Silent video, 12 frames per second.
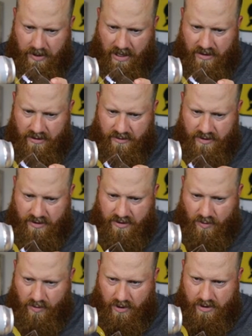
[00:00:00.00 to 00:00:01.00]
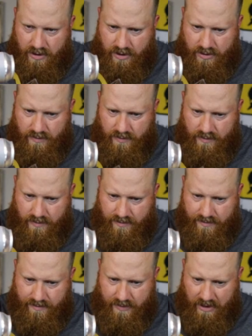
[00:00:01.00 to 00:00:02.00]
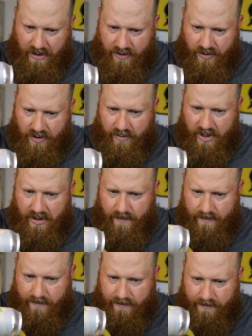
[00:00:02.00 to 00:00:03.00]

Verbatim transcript: Color looks orange, like it should be.